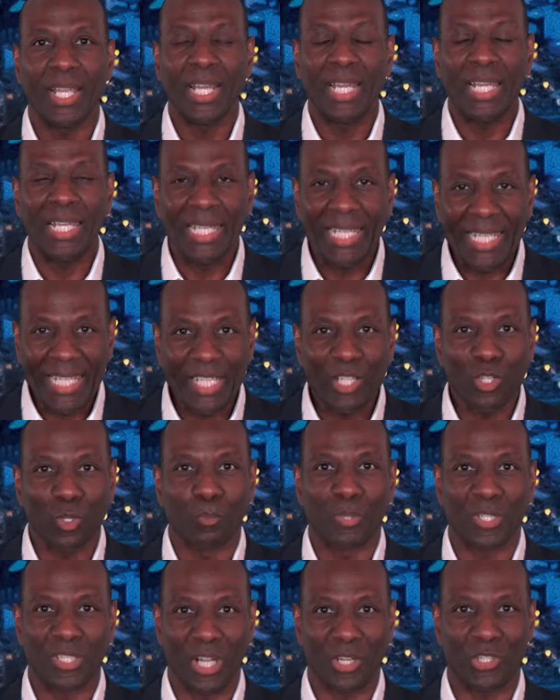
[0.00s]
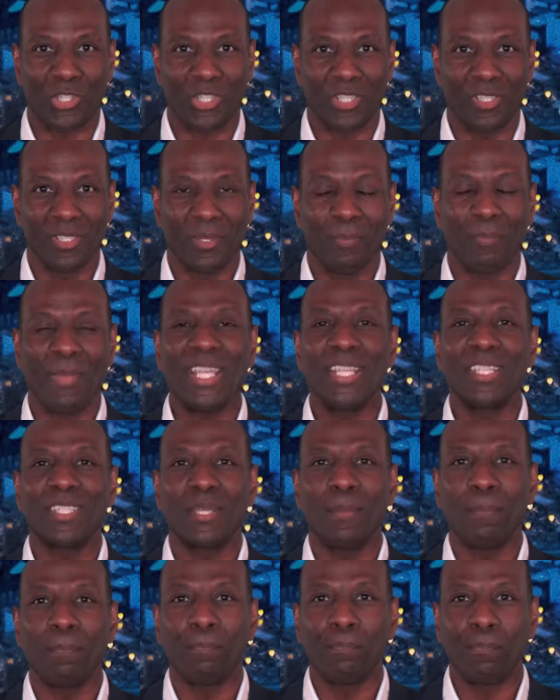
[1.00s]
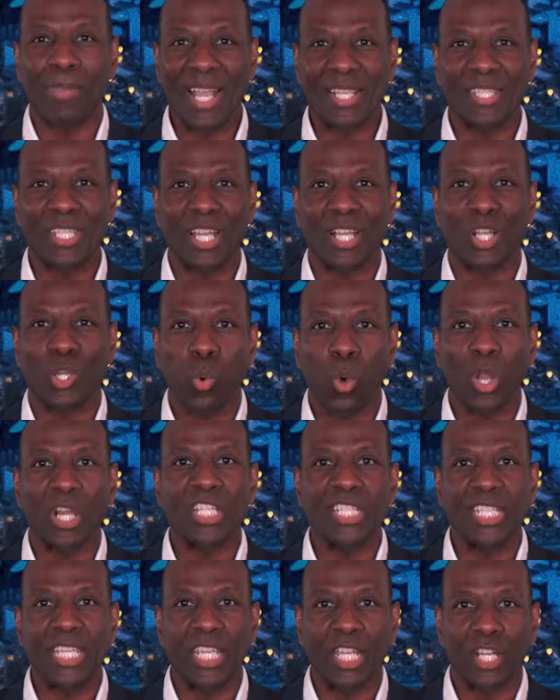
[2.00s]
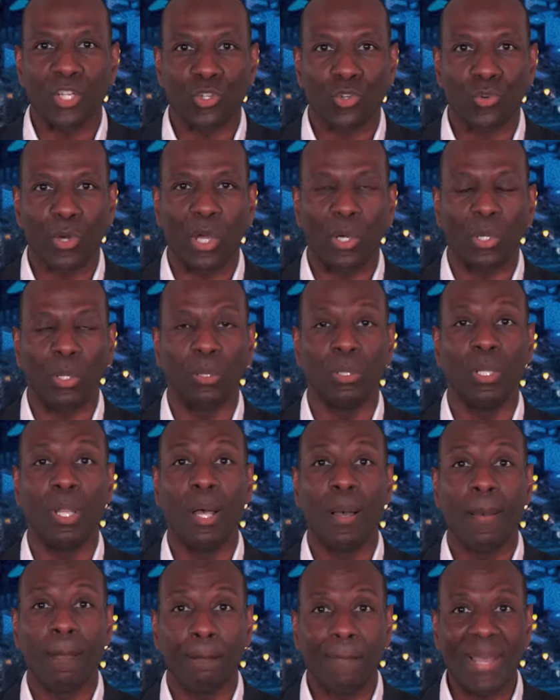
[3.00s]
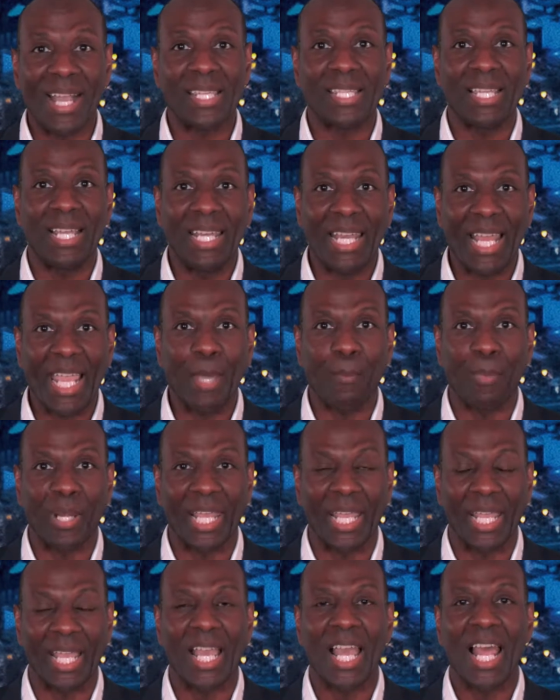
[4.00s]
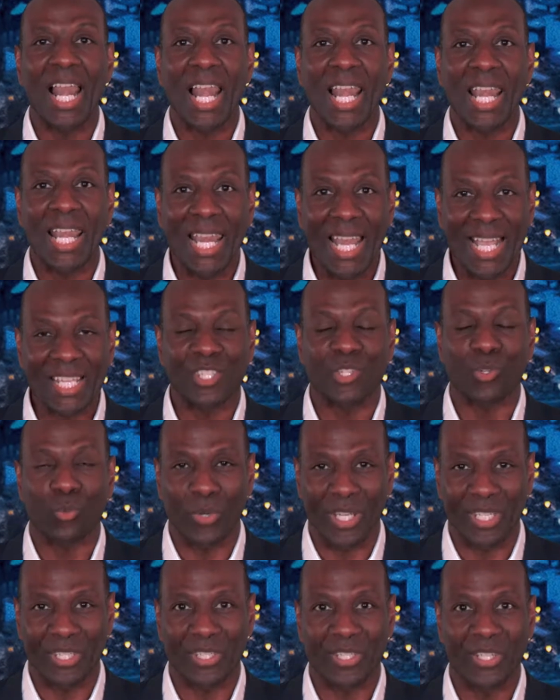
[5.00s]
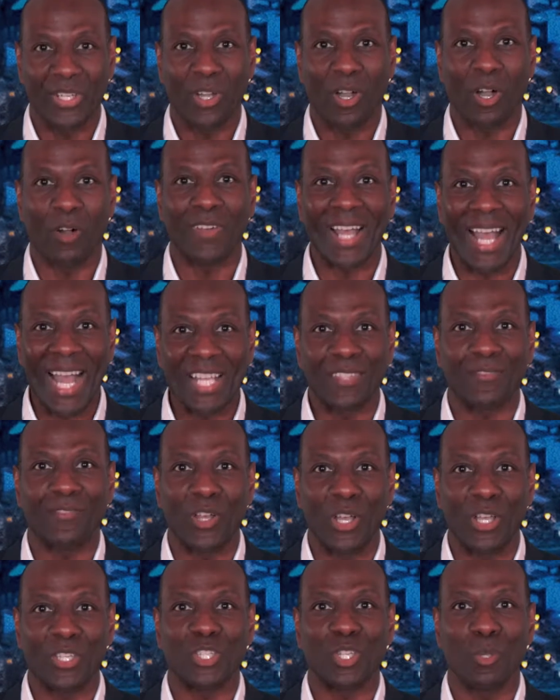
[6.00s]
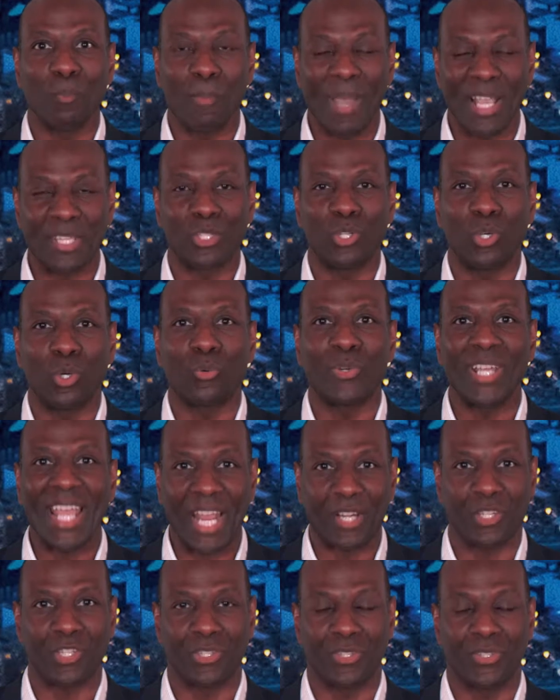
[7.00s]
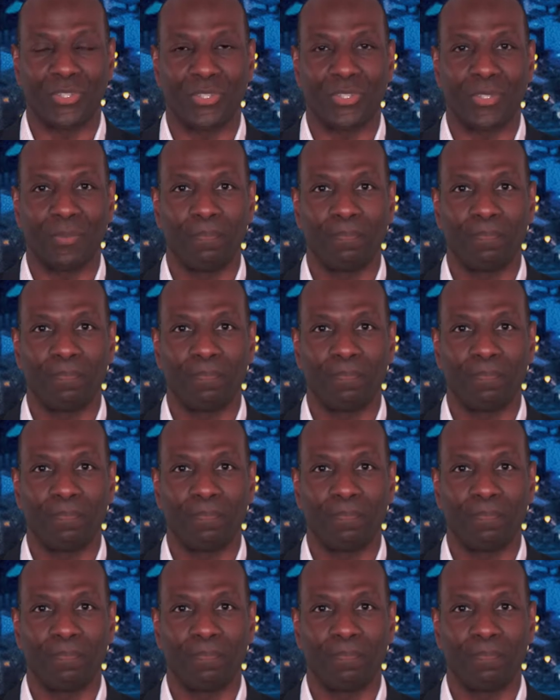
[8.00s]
Legal production means better quality control, better labeling, less risk of adverse medical reactions.